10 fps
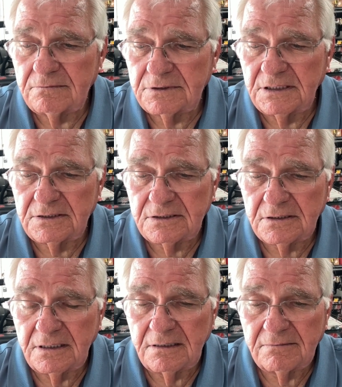since
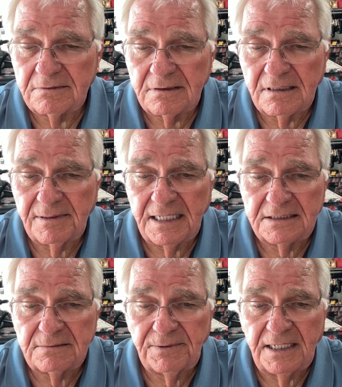coming out
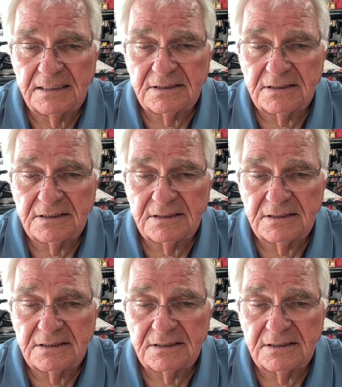of Japan